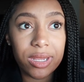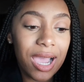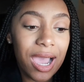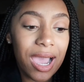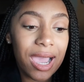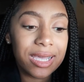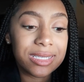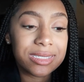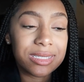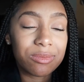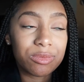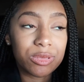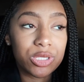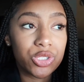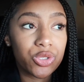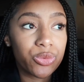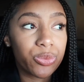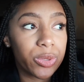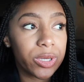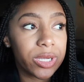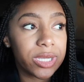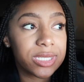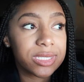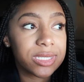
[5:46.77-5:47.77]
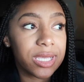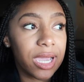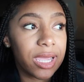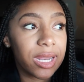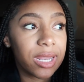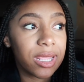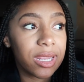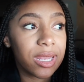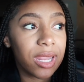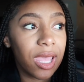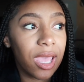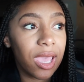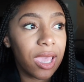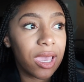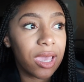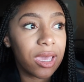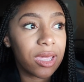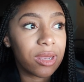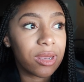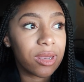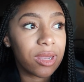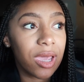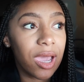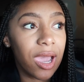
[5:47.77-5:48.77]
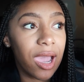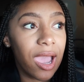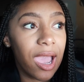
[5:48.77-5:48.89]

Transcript: Guys, I'm super excited, and